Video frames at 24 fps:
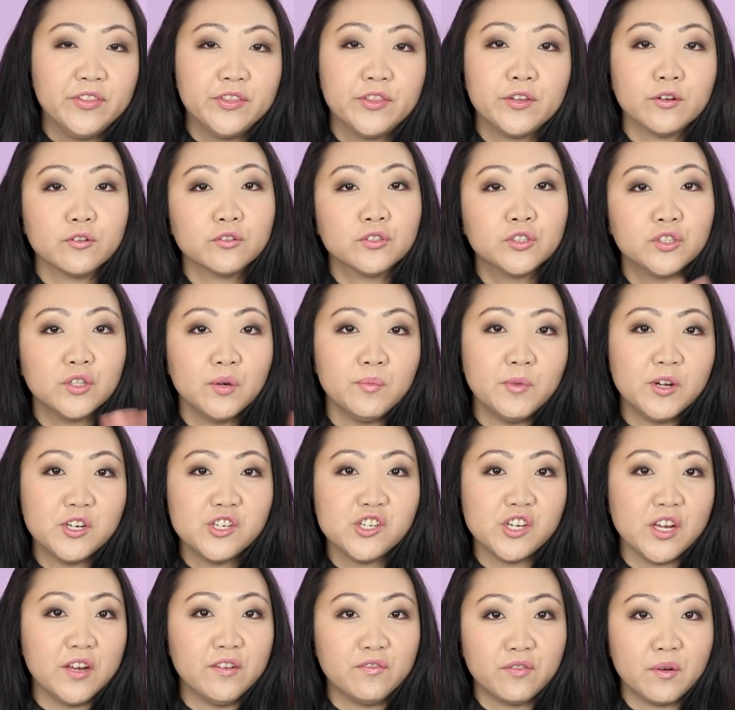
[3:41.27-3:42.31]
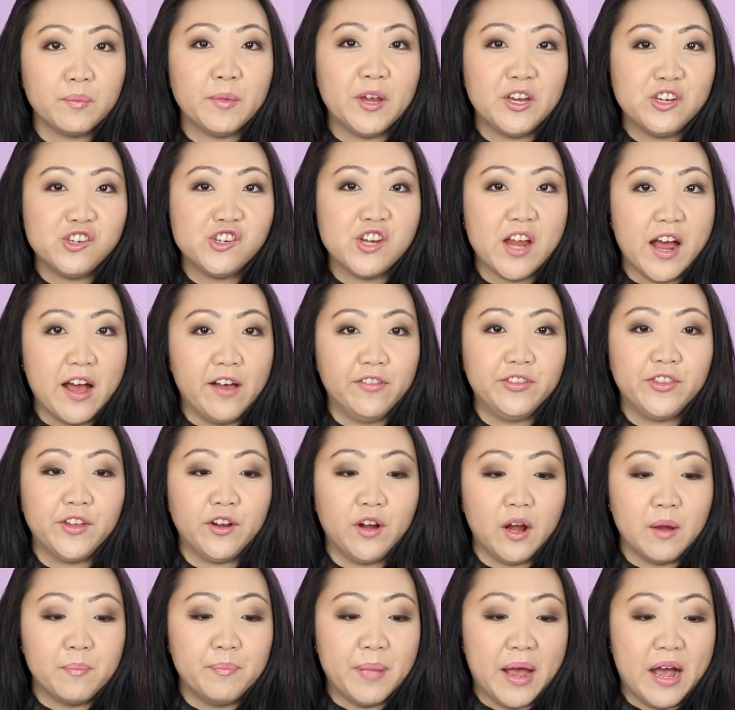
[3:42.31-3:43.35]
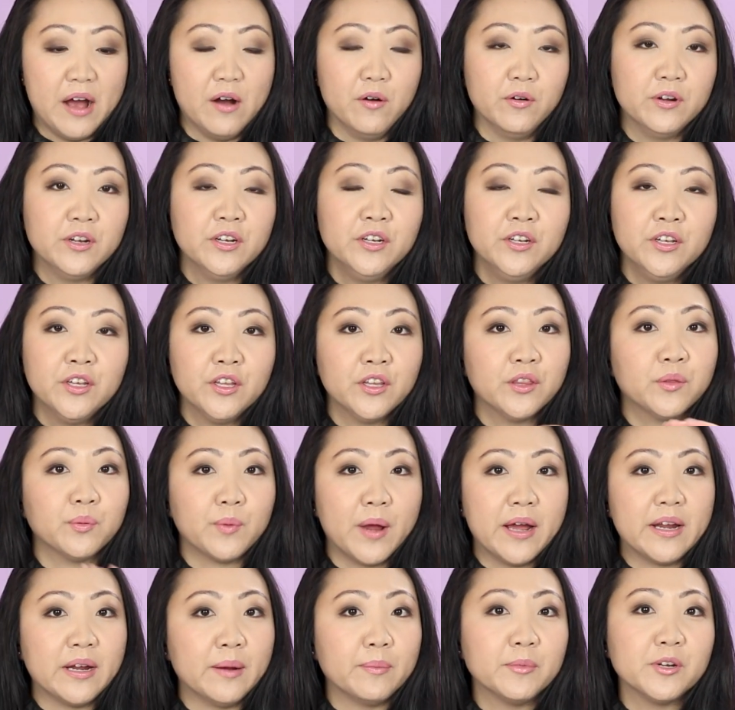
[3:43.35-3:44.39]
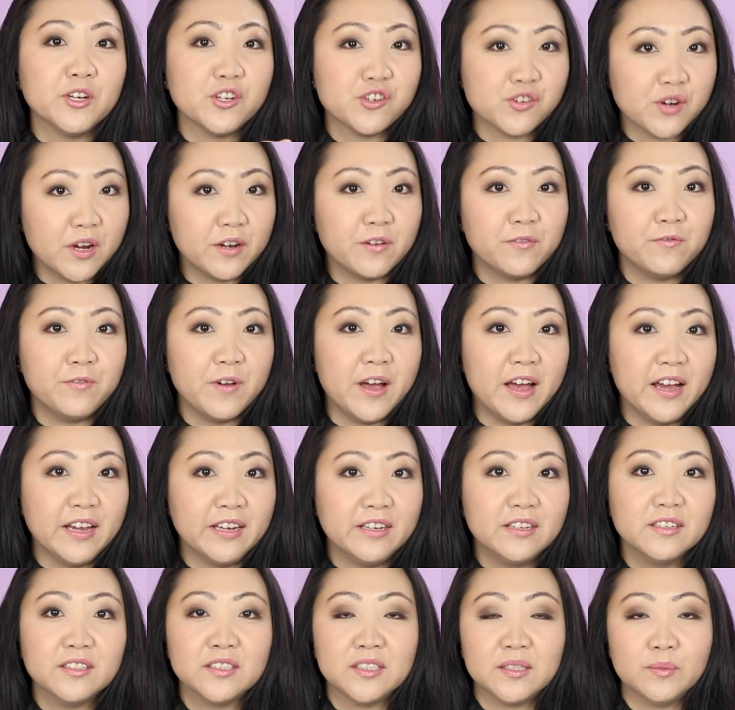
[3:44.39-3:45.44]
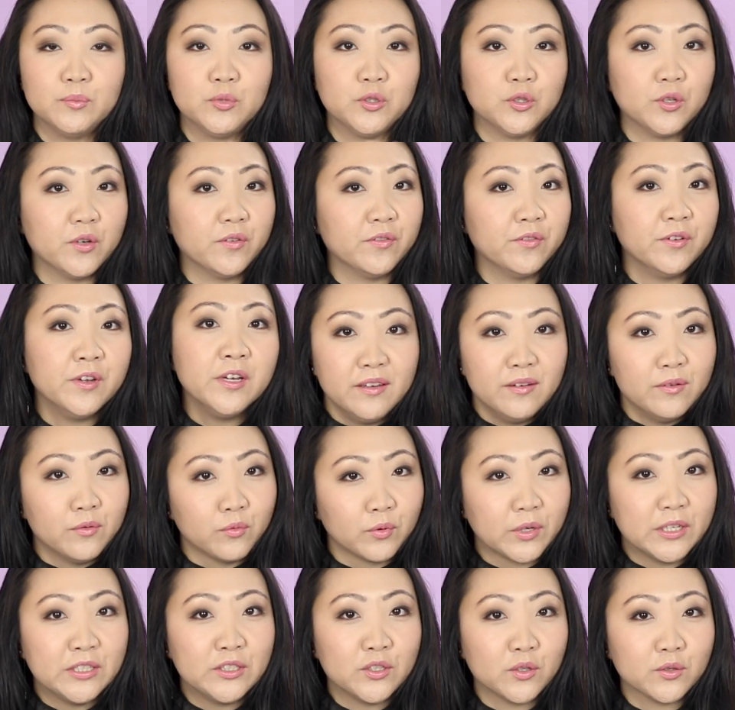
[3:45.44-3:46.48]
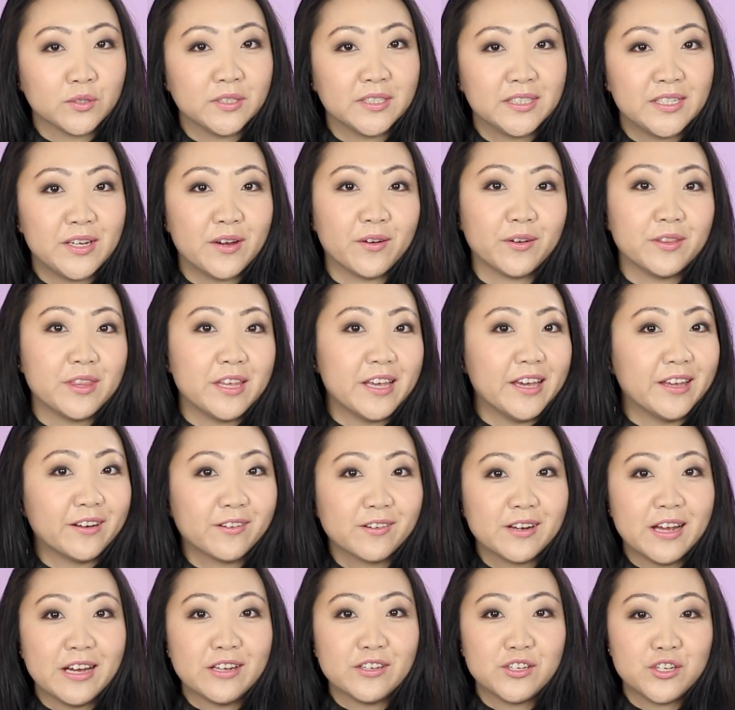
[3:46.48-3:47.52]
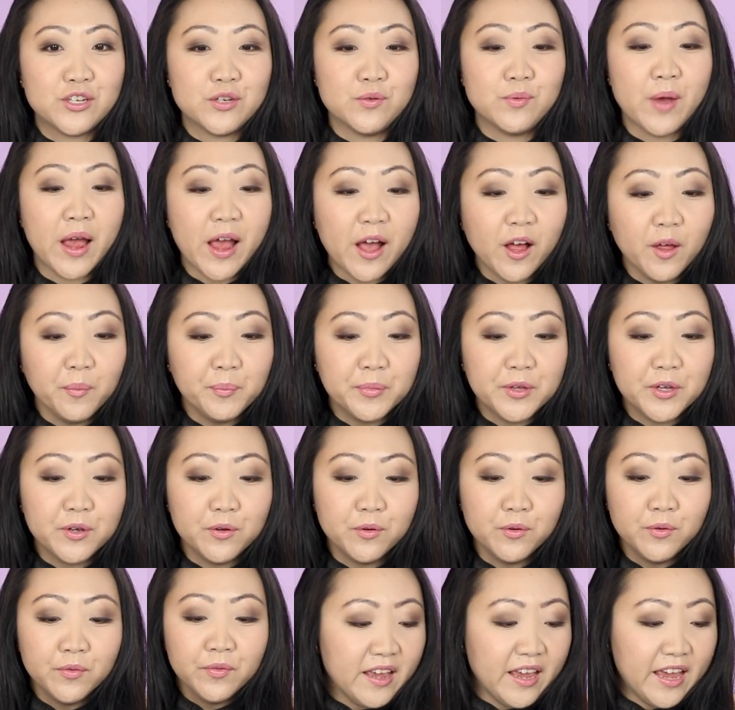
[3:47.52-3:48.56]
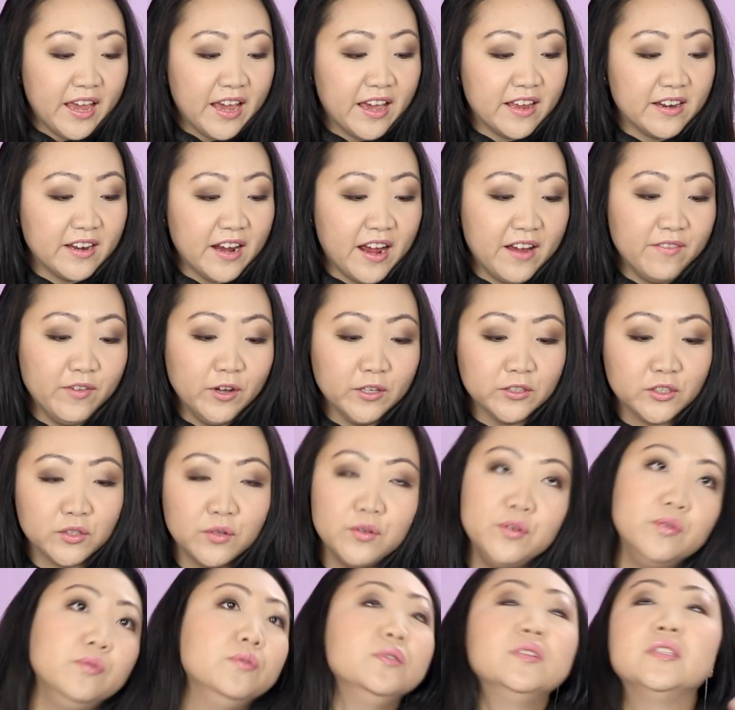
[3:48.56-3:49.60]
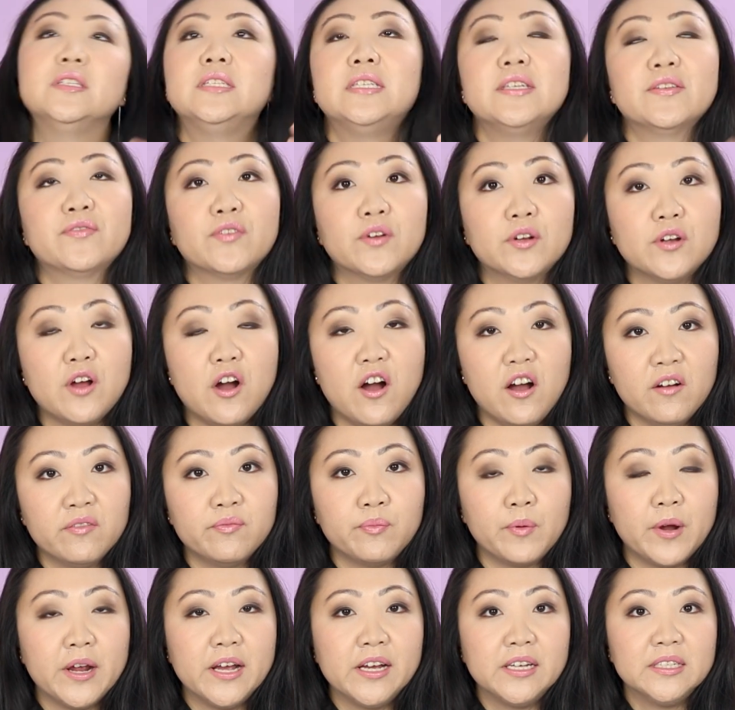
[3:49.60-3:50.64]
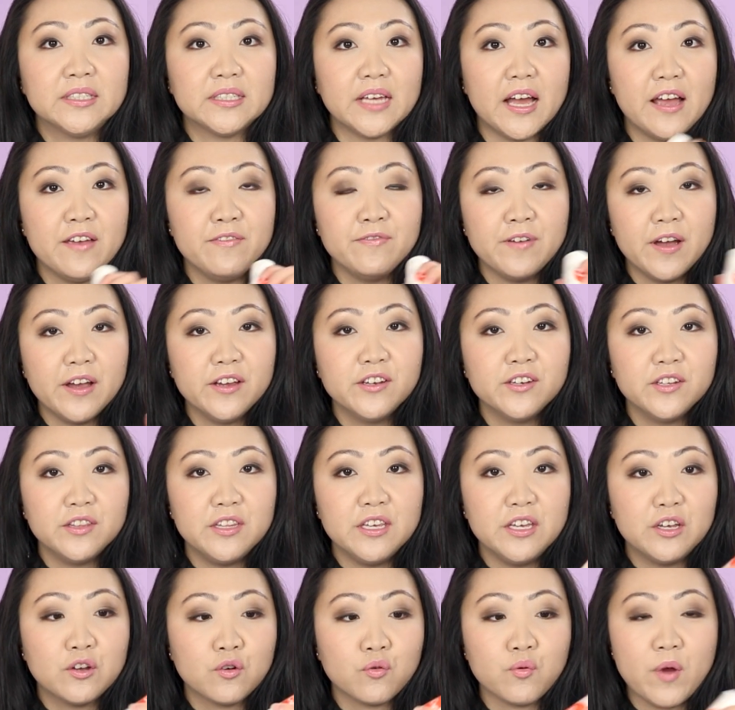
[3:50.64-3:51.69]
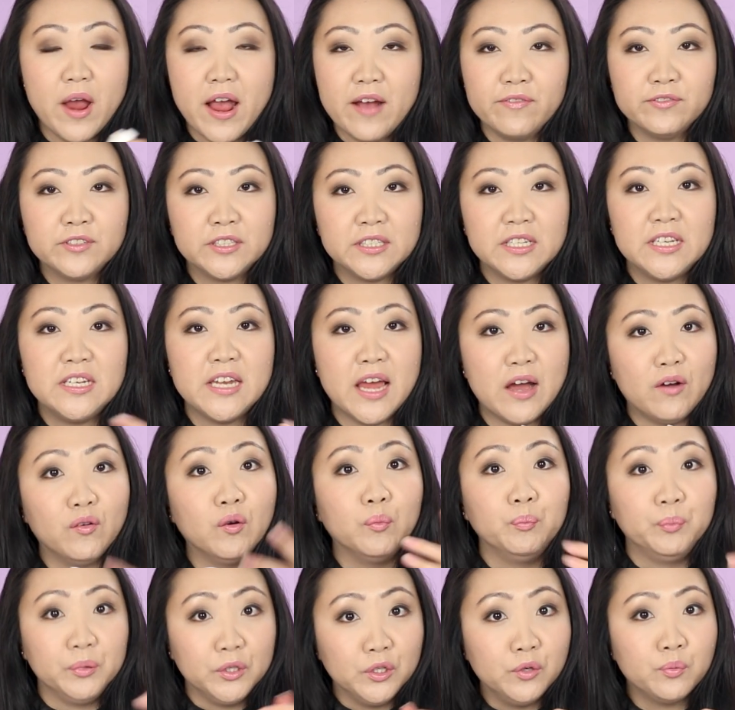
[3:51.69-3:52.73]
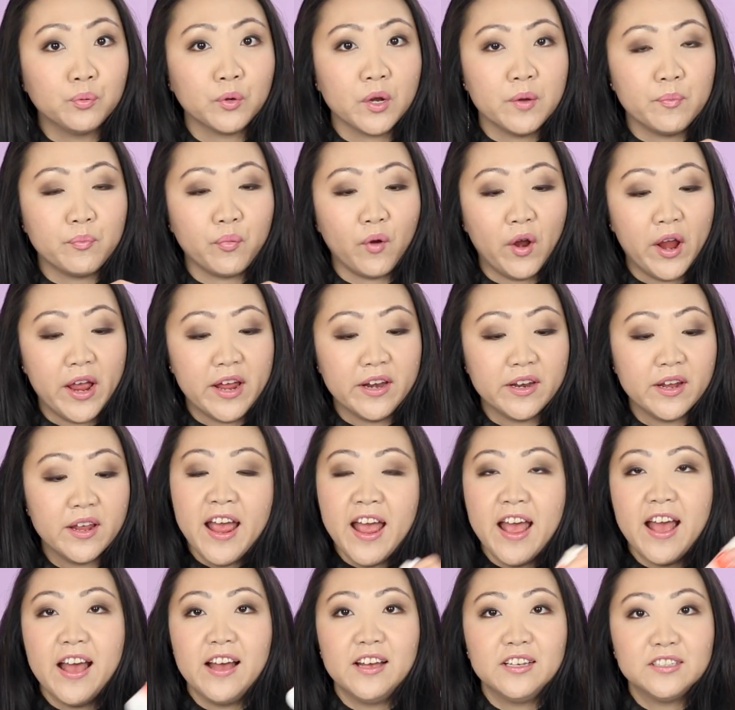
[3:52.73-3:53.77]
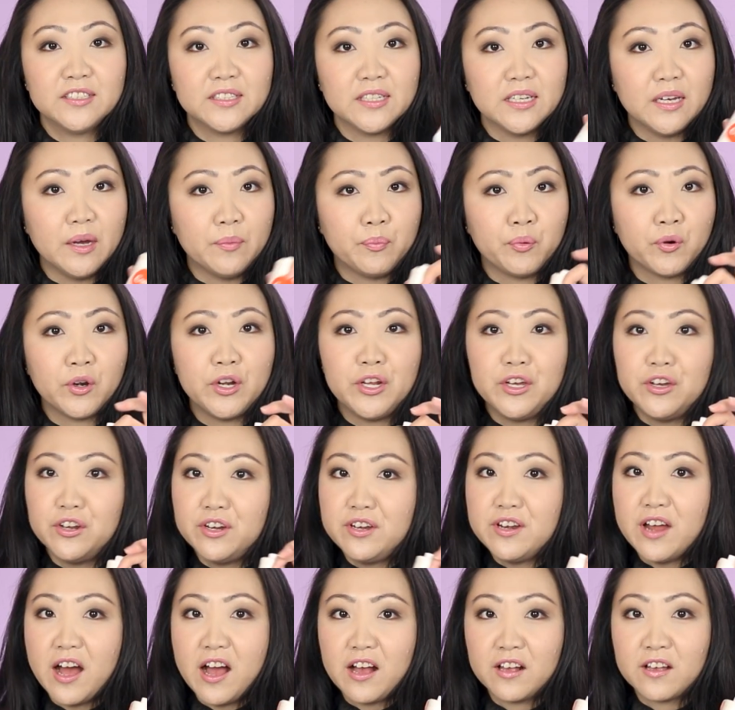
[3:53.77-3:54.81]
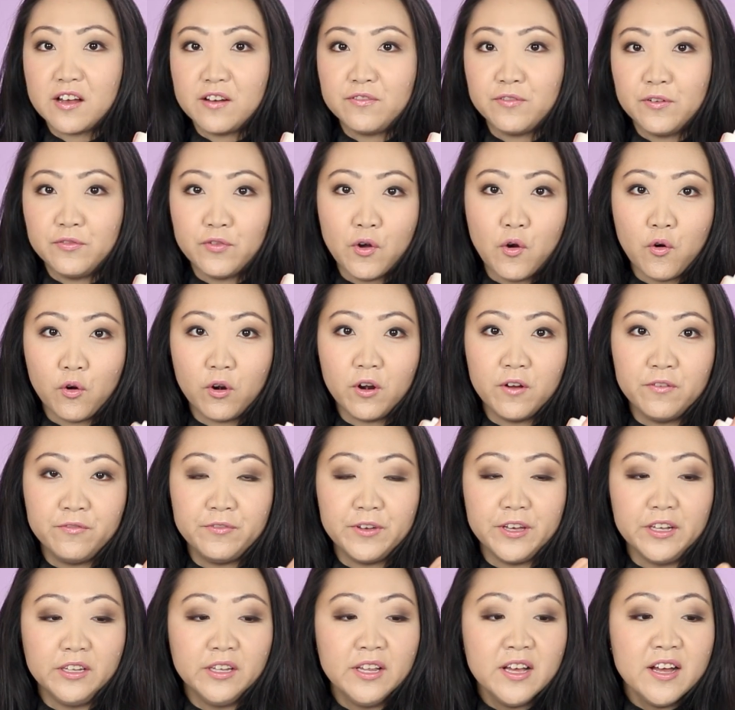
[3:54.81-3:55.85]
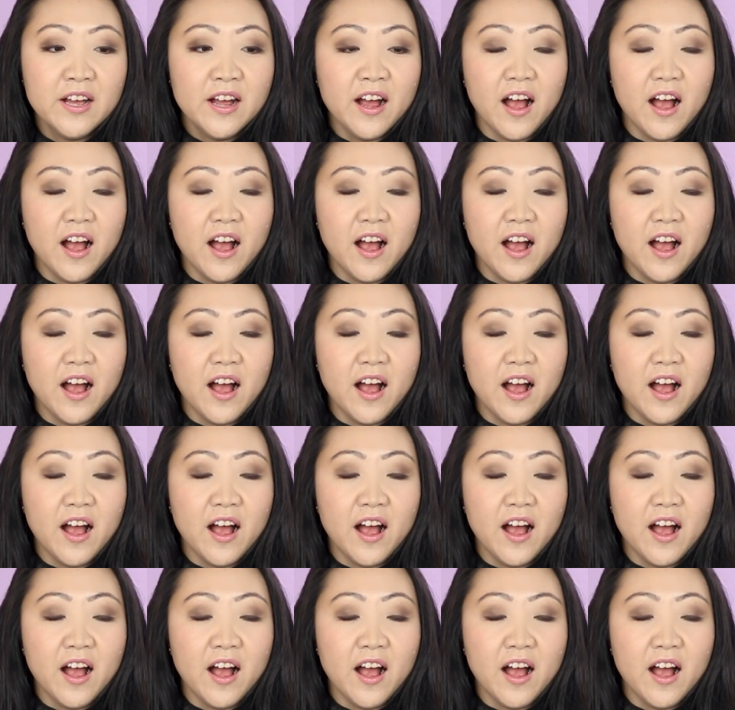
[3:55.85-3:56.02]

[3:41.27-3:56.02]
There's so much information out there about thread. I'm gonna try to find some sort of resources here on the internet to help you. And I've also used different off brands. I find the Craftsy Now Bluprint brand has a pretty good knockoff of Aurifil.